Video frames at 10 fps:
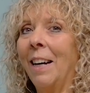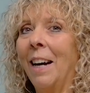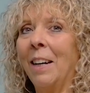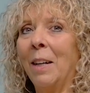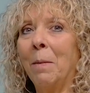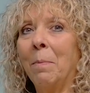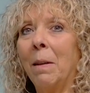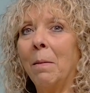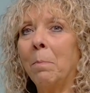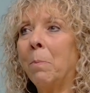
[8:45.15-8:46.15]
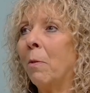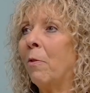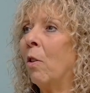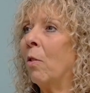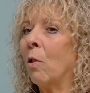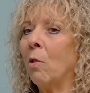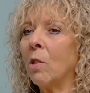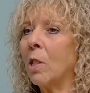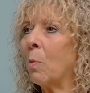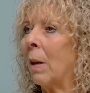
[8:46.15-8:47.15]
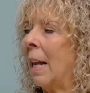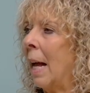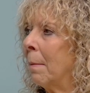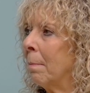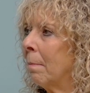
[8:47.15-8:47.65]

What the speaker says: But 4 of the horses went lame.